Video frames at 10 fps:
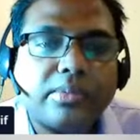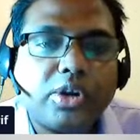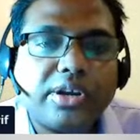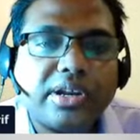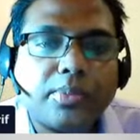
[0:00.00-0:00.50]

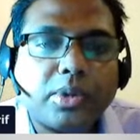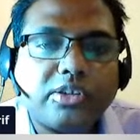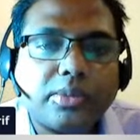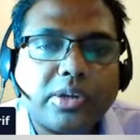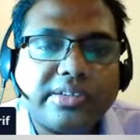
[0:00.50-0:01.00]
Monetary
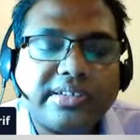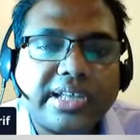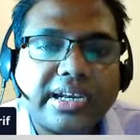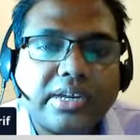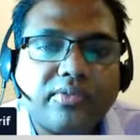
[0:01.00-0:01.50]
policy
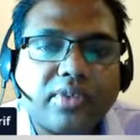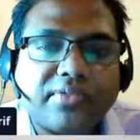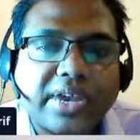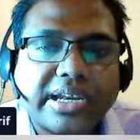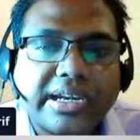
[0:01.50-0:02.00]
that involve
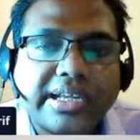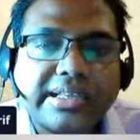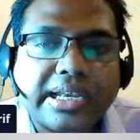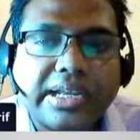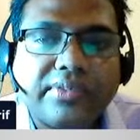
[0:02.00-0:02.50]
attending
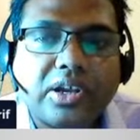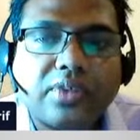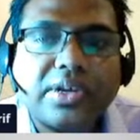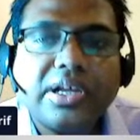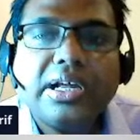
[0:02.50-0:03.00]
the level
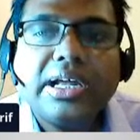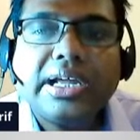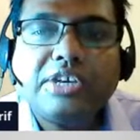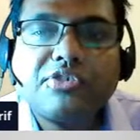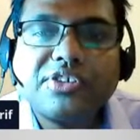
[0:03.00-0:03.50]
of
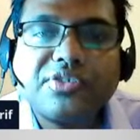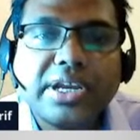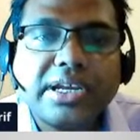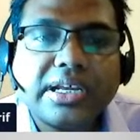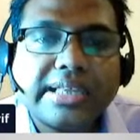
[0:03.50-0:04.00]
interest rate,